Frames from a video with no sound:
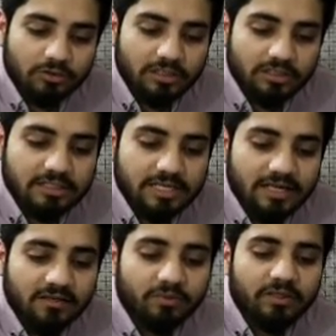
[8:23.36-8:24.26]
the
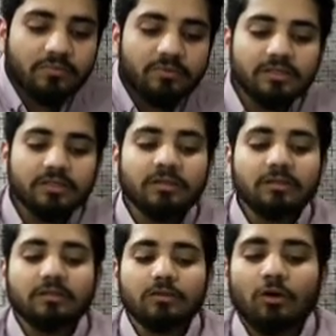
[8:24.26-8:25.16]
design
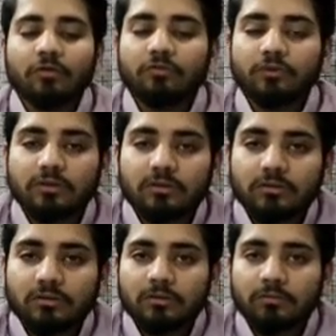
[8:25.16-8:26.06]
parameter of
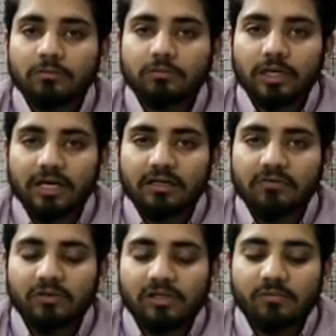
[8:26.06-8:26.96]
cut and
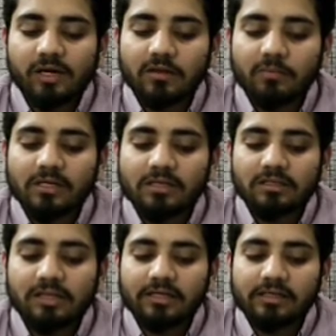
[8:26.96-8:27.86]
fill mining method,
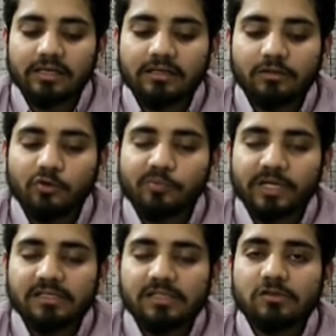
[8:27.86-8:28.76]
that it
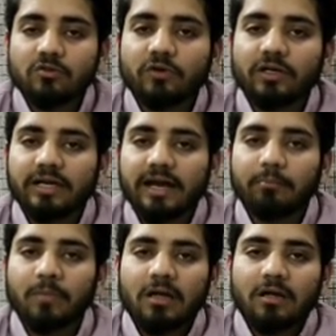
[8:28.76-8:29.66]
comprises of a ramp.